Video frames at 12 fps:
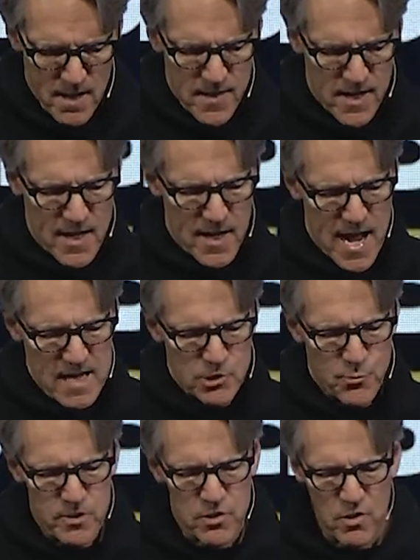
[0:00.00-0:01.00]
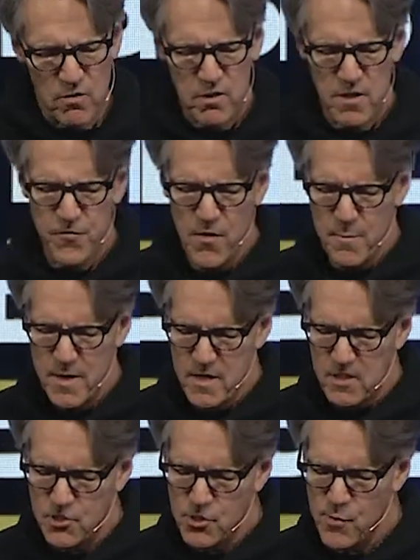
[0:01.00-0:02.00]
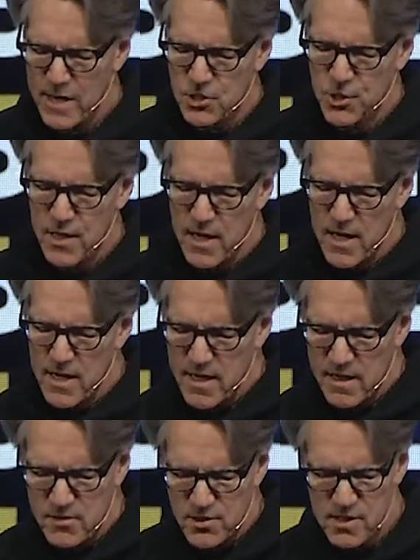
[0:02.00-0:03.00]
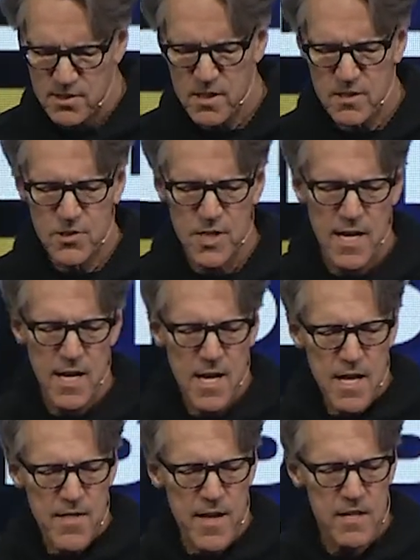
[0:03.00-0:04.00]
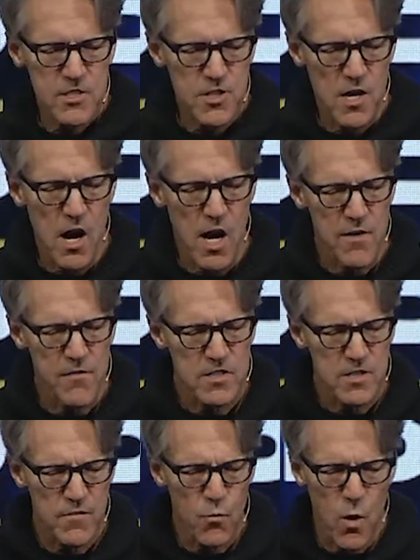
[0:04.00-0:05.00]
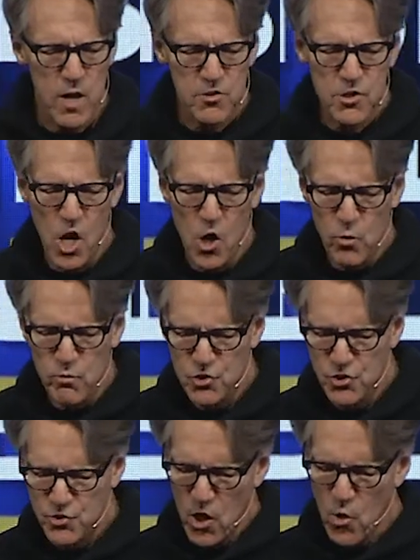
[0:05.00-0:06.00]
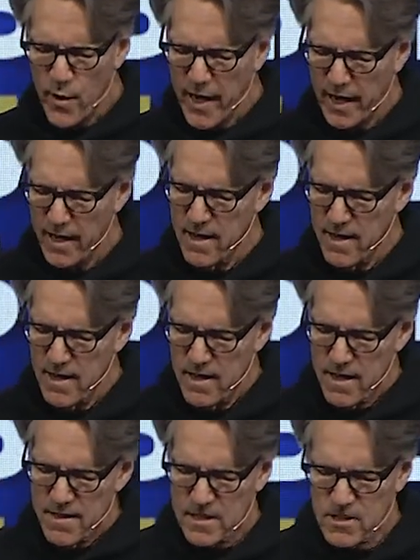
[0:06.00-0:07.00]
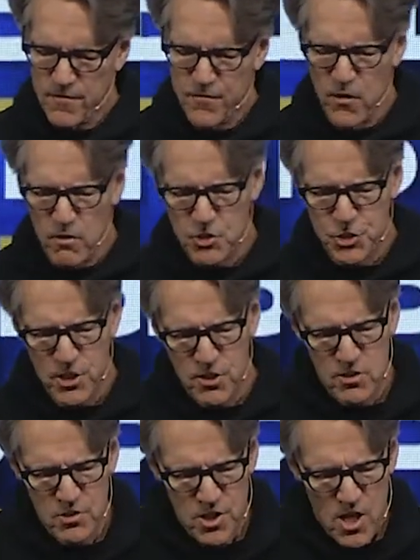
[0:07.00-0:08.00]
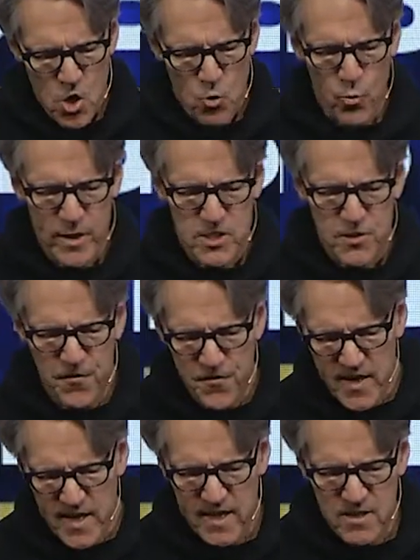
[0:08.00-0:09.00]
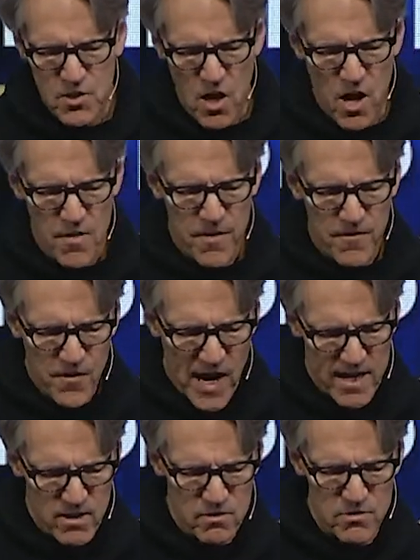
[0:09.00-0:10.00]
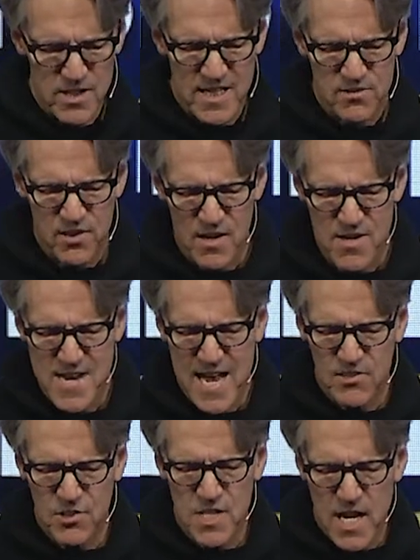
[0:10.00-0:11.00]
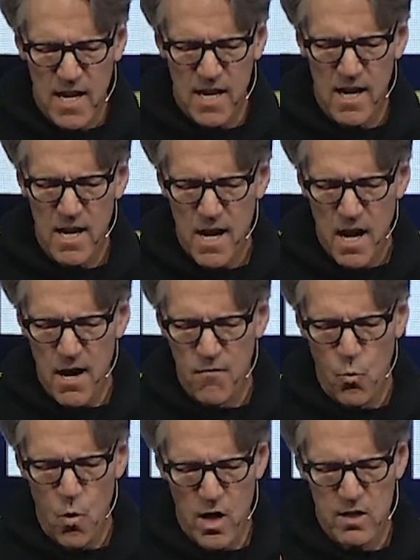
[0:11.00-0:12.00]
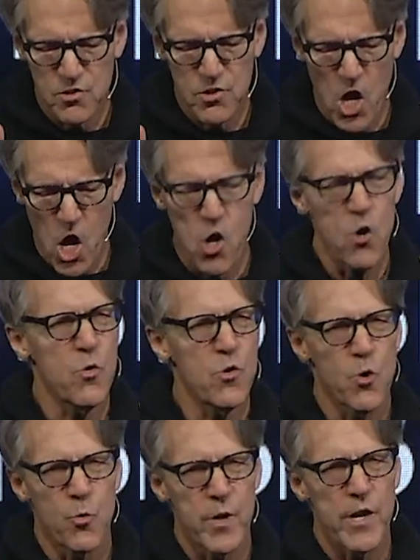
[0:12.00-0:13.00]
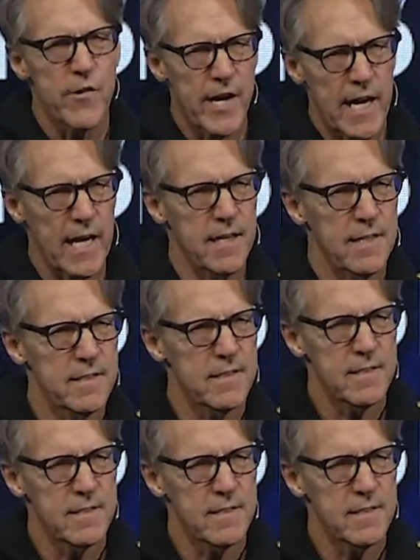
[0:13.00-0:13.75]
that it has resulted from indiscretion and inconsistency, that it's the harvest of one's own sowing, that the vultures which feeds on the vitals is a nesting of one's own rearing.